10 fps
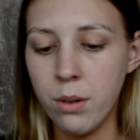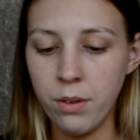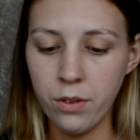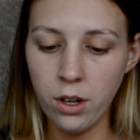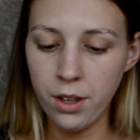
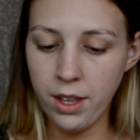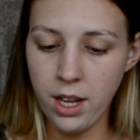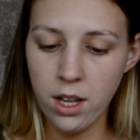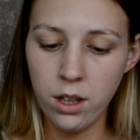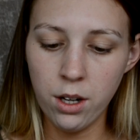We've got
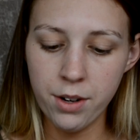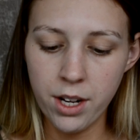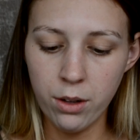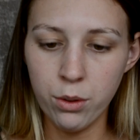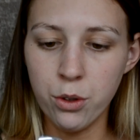the
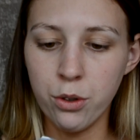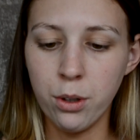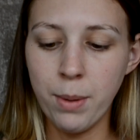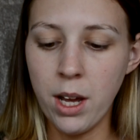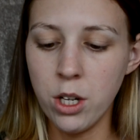L'Oreal
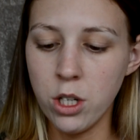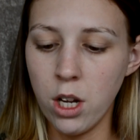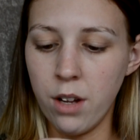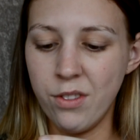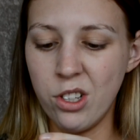True Match.
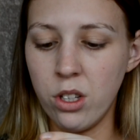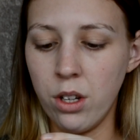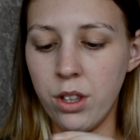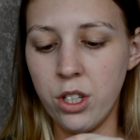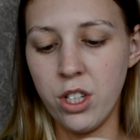I've just
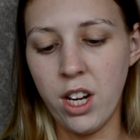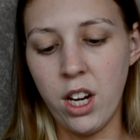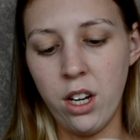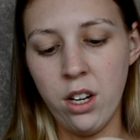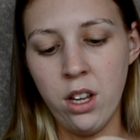got the
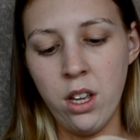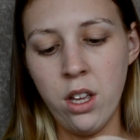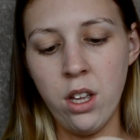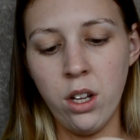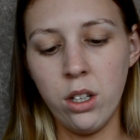shade
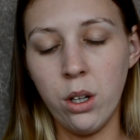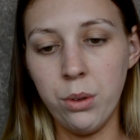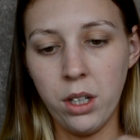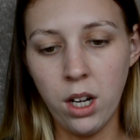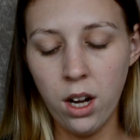
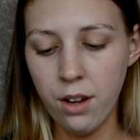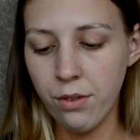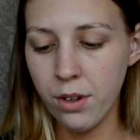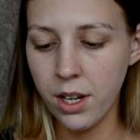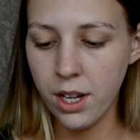Golden
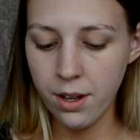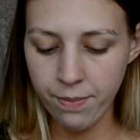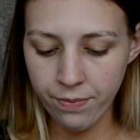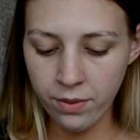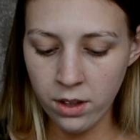Ivory.
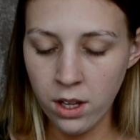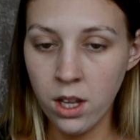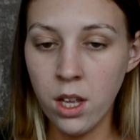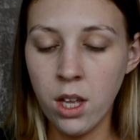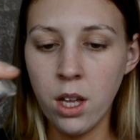
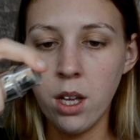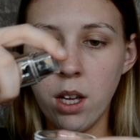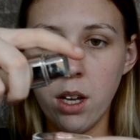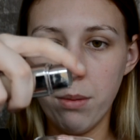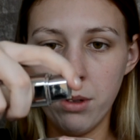
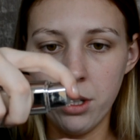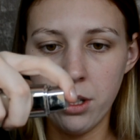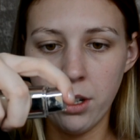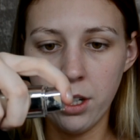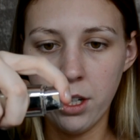And we're just
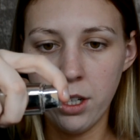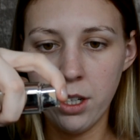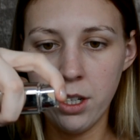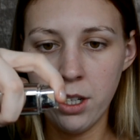going to...